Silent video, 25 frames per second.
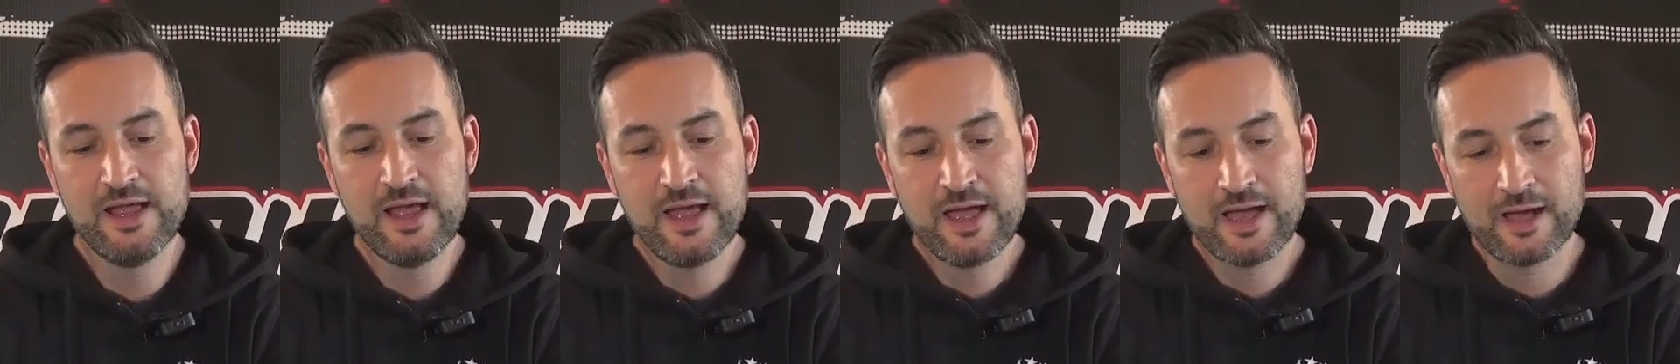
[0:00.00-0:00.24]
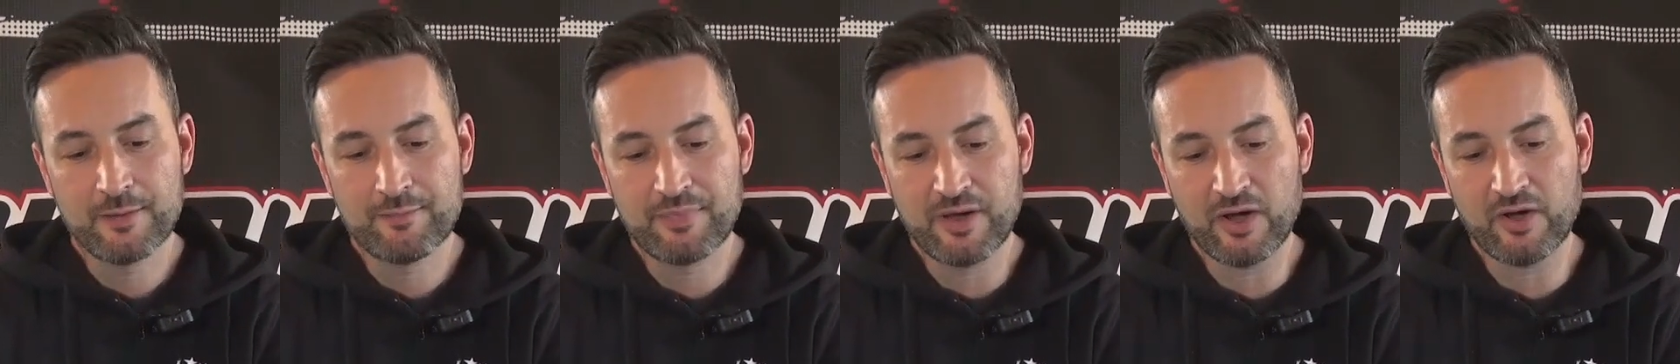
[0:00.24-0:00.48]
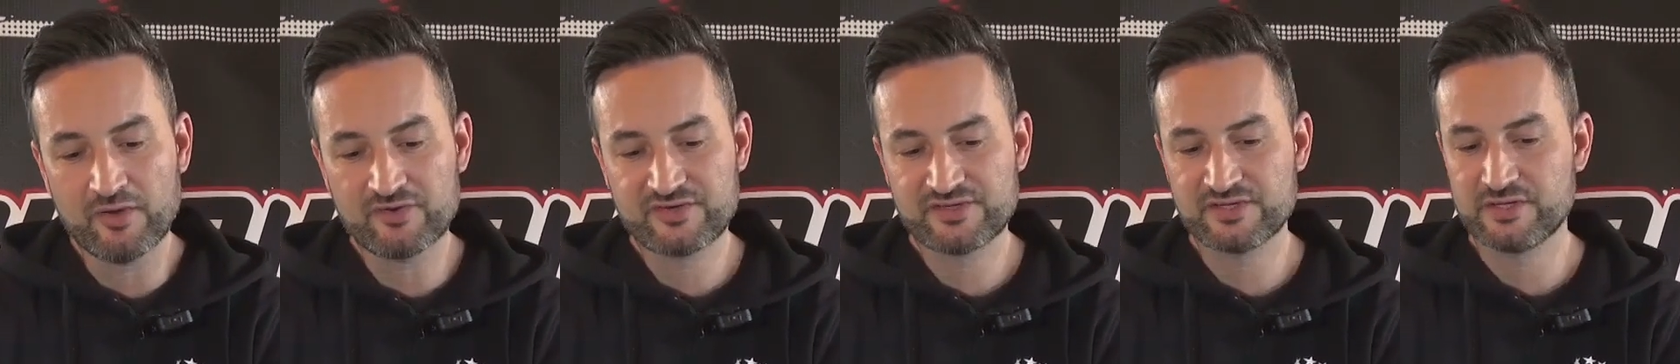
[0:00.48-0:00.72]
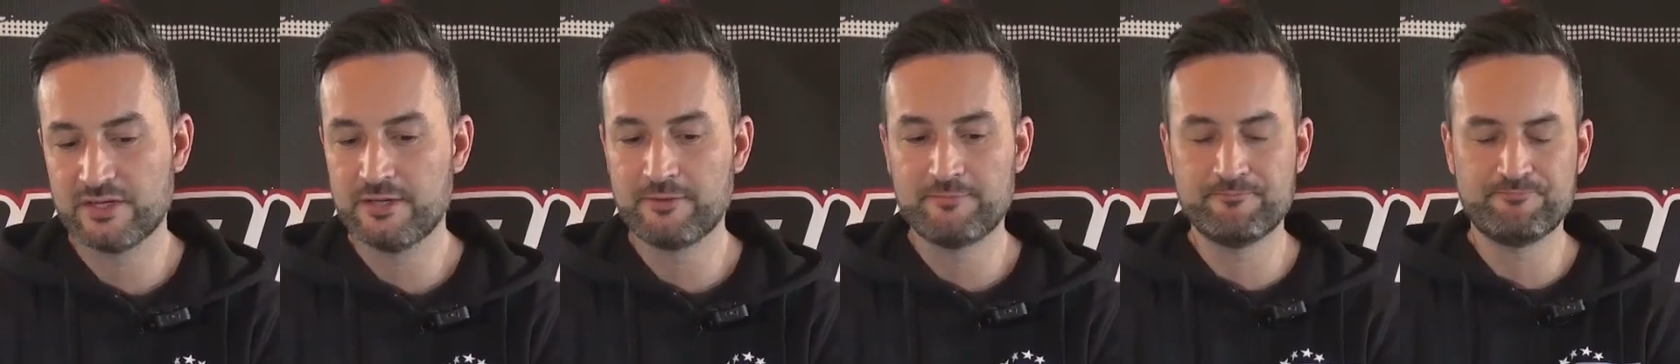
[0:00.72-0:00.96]
about
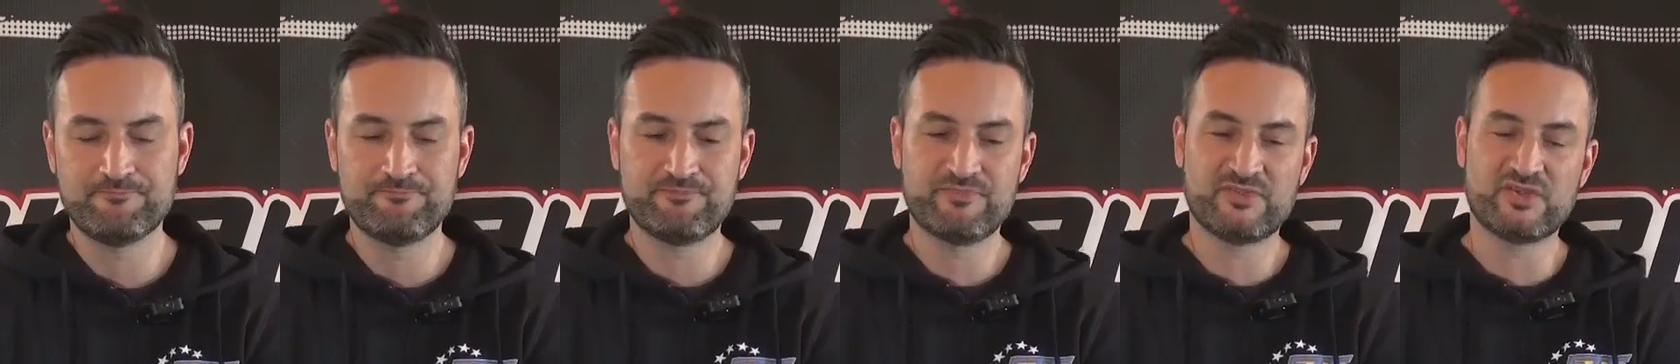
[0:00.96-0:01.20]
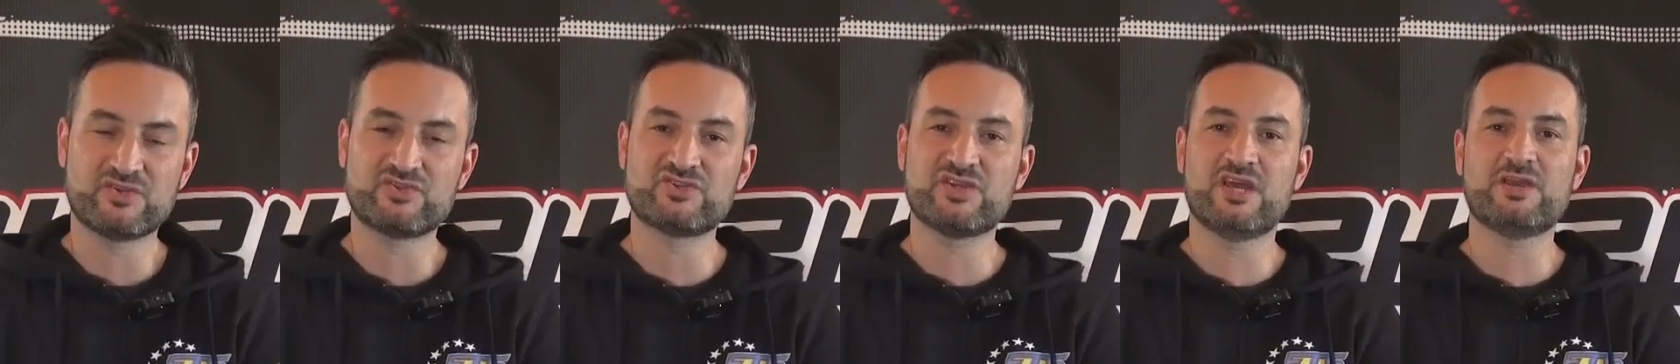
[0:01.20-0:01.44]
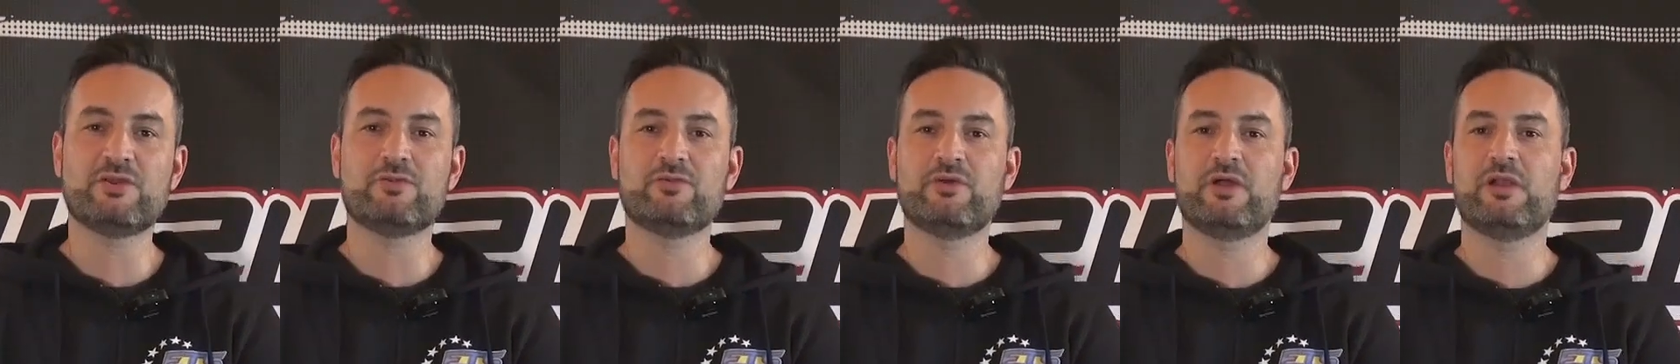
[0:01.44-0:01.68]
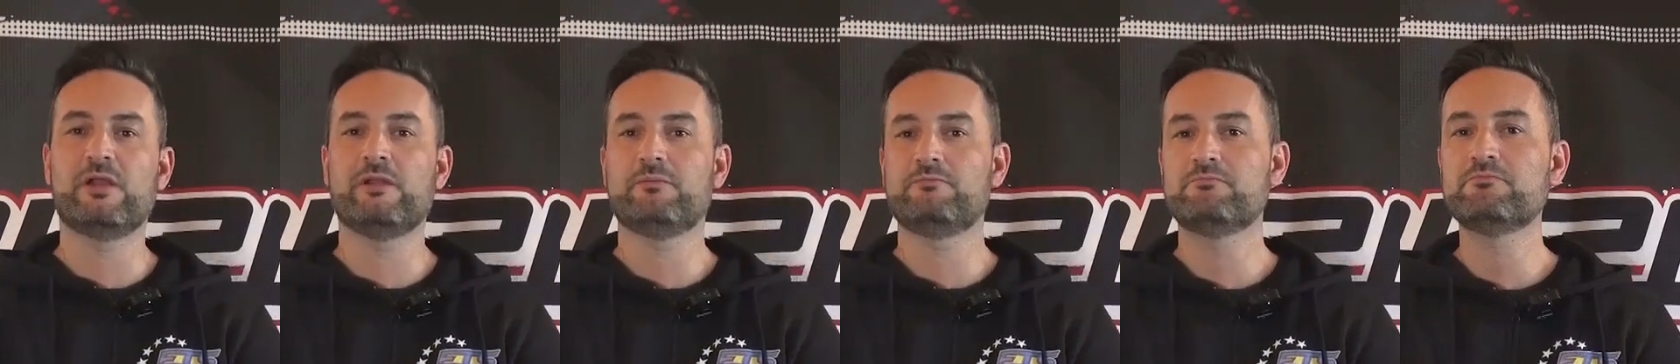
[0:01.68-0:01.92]
the
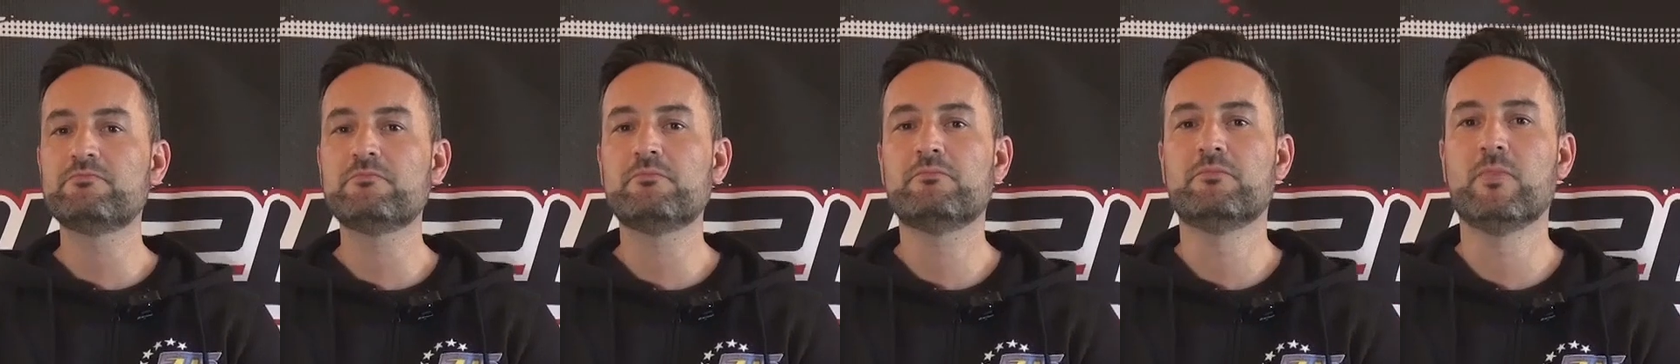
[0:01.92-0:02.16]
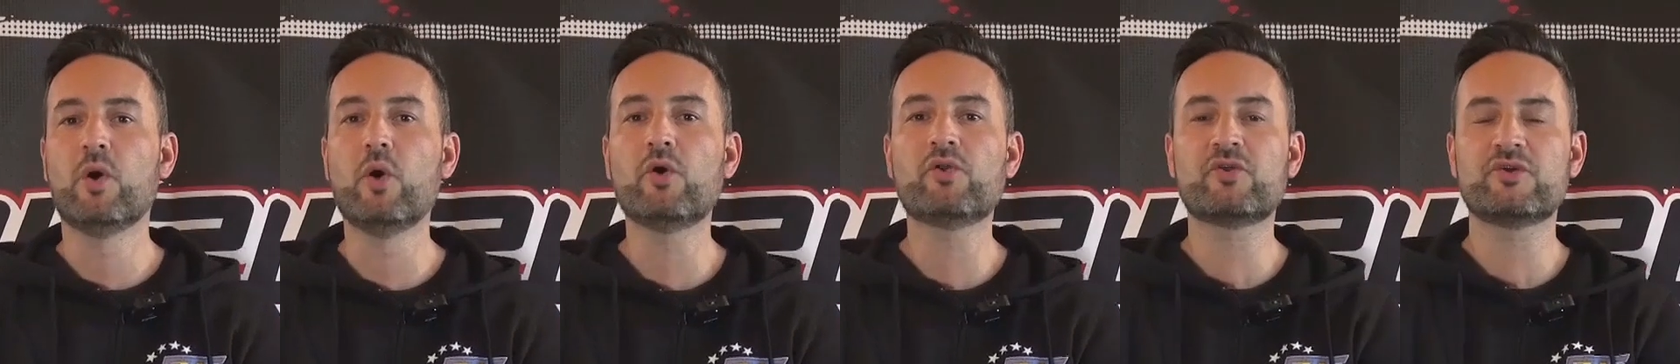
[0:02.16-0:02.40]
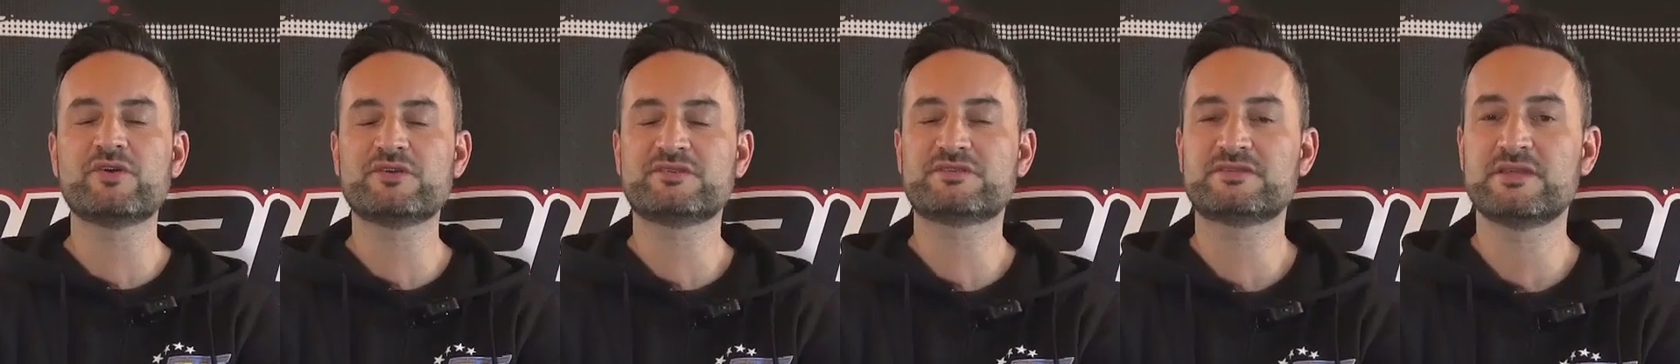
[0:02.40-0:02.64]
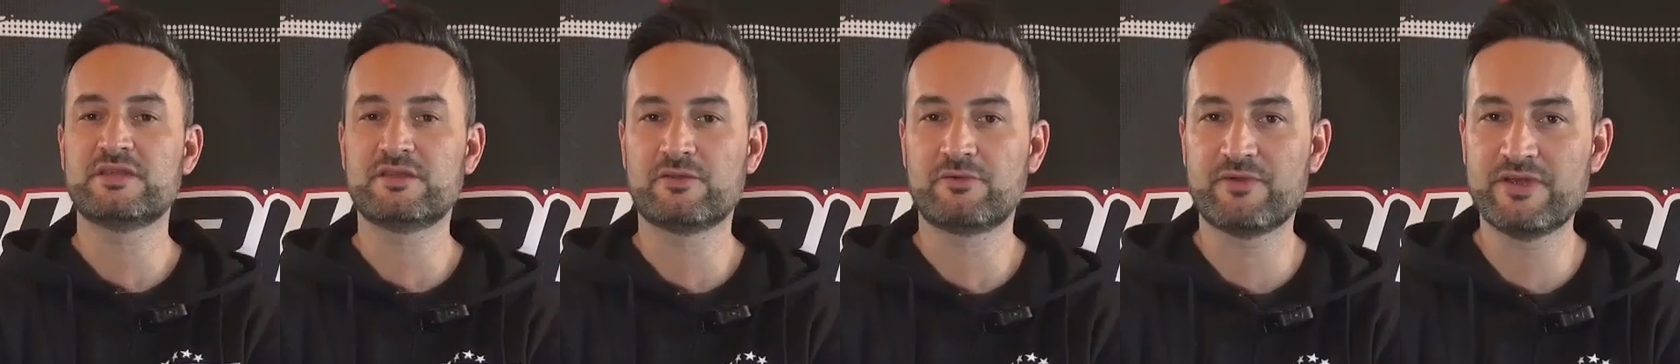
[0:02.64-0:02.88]
general motors
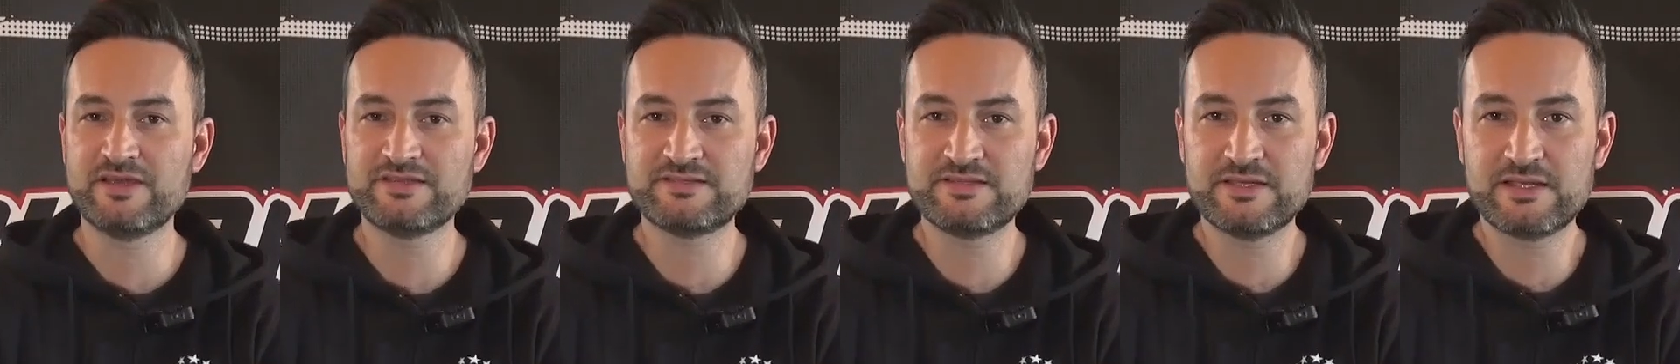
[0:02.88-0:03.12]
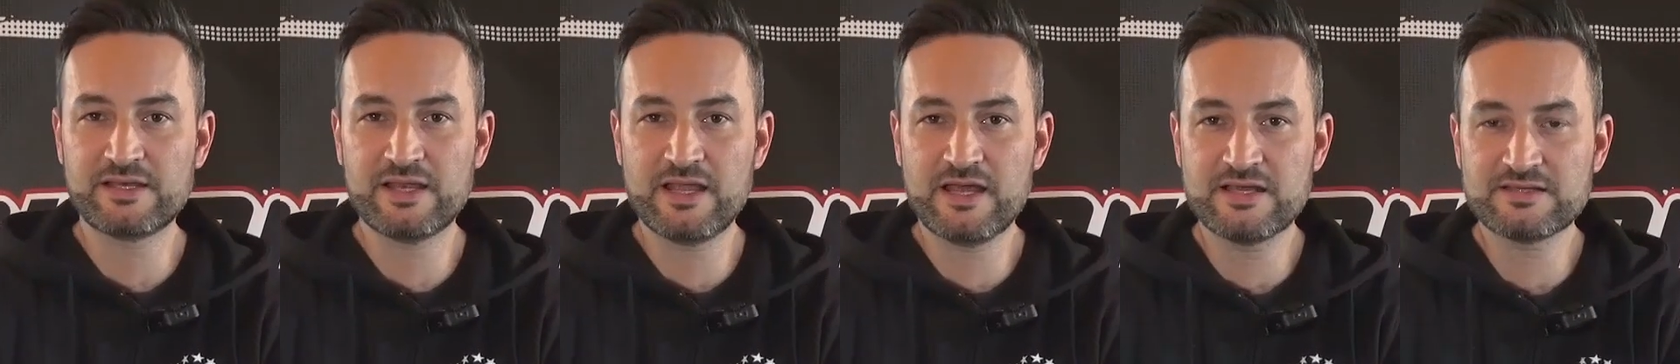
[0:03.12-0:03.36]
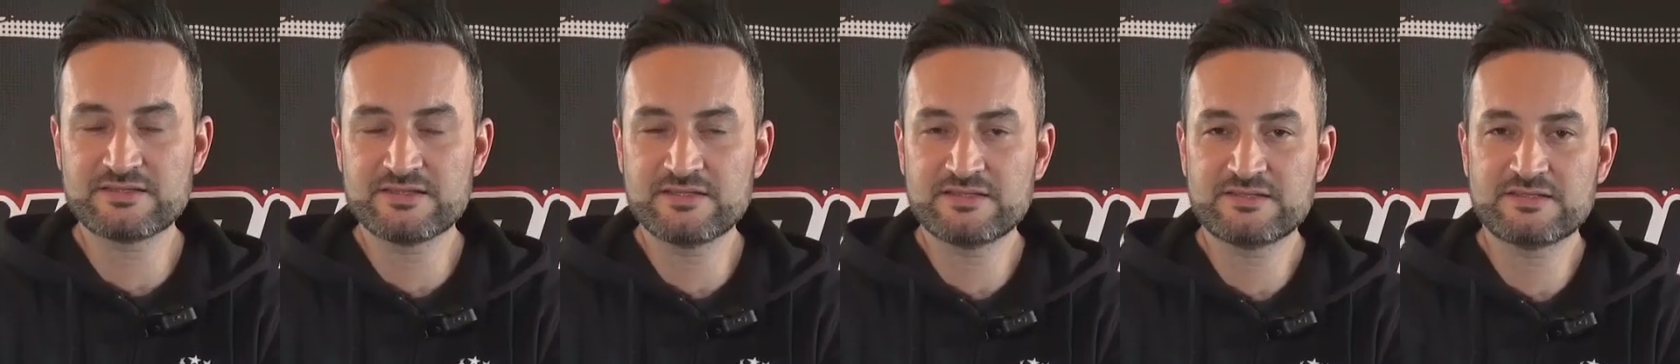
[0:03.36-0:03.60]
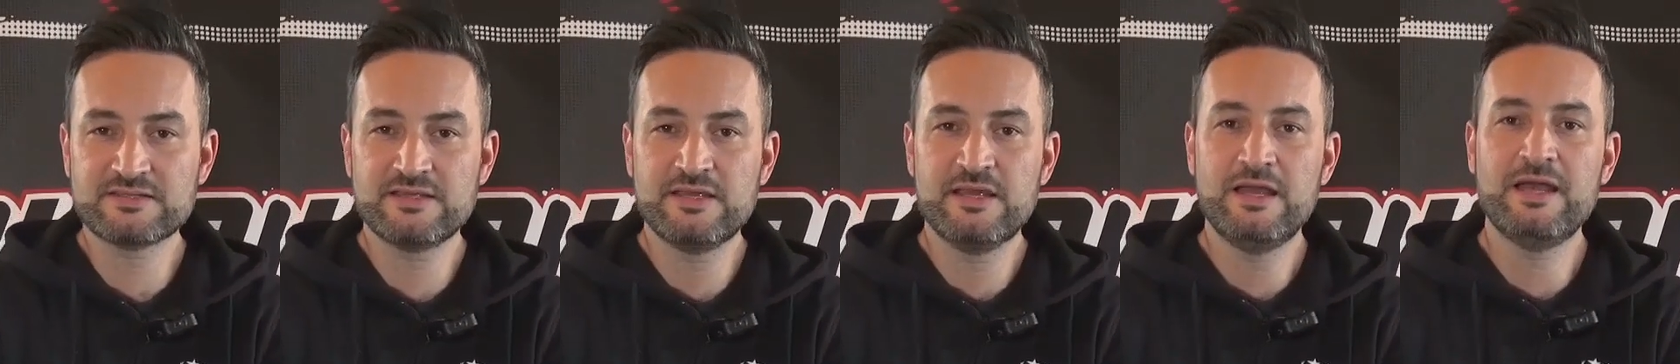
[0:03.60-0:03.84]
in the racing
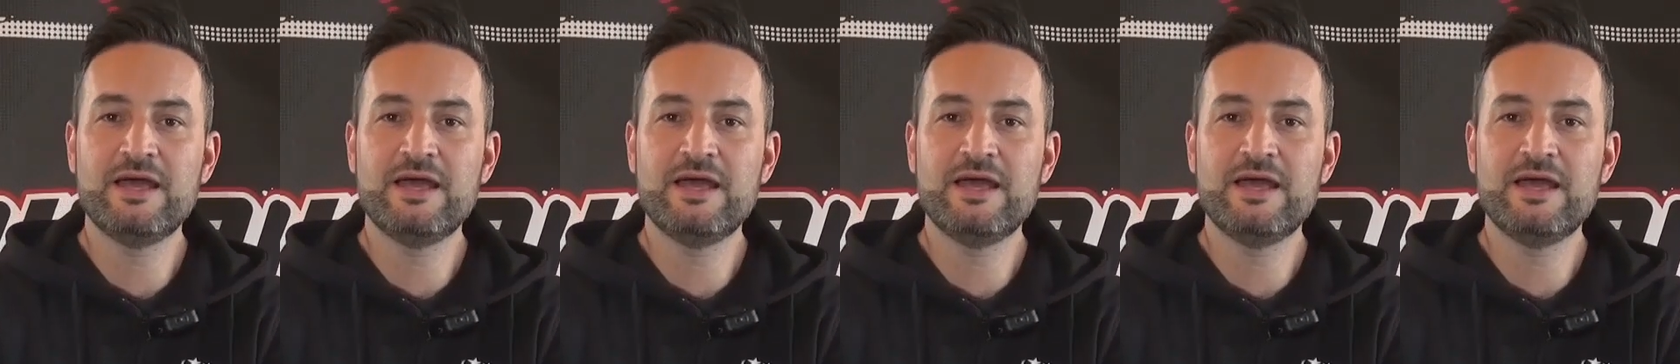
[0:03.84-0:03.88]
classes,